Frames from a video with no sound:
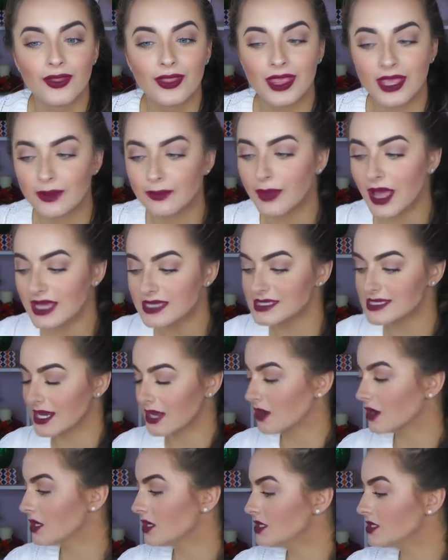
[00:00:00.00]
Like,
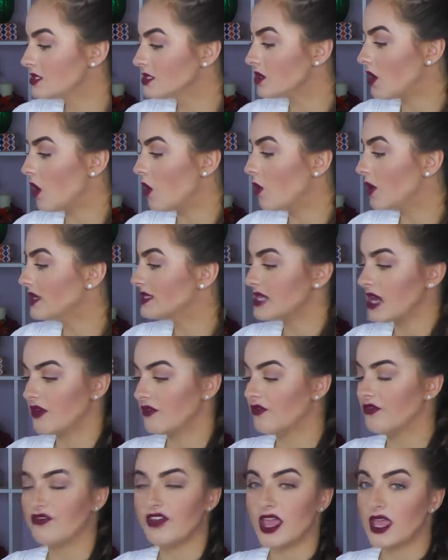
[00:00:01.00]
mascaras always
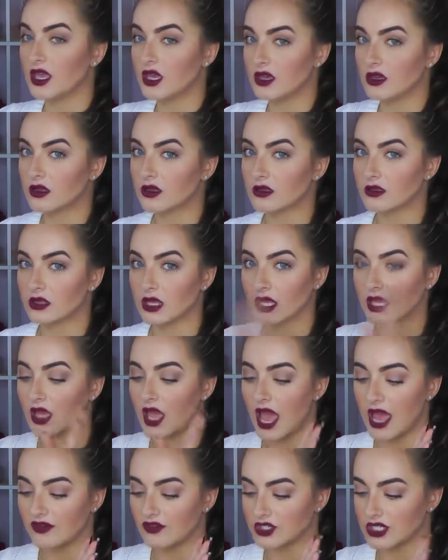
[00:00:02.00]
have fake, like,
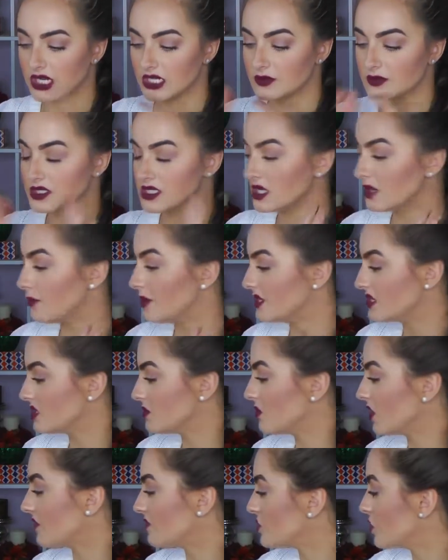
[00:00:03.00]
advertisements, and it
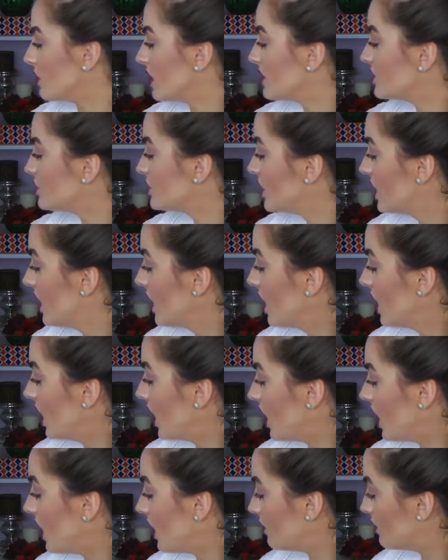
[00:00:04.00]
pisses me off so much.
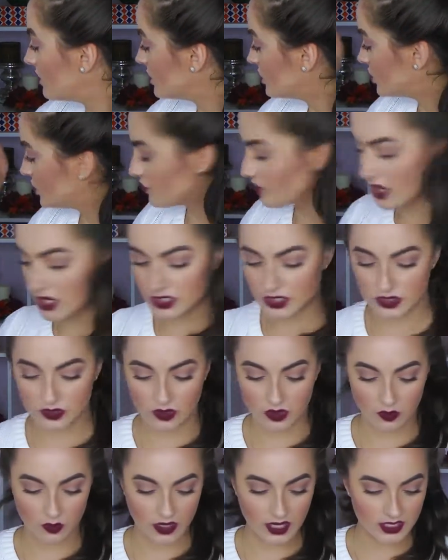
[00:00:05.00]

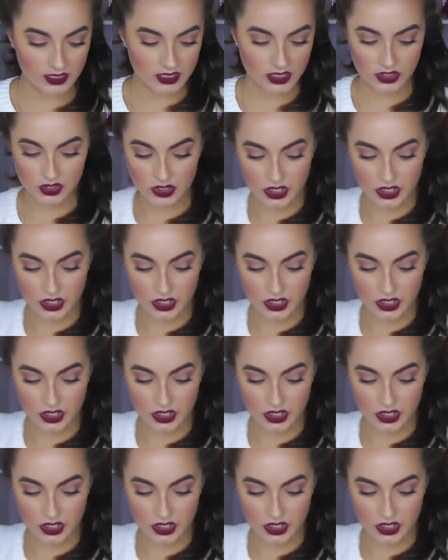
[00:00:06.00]
Drugstore. What else is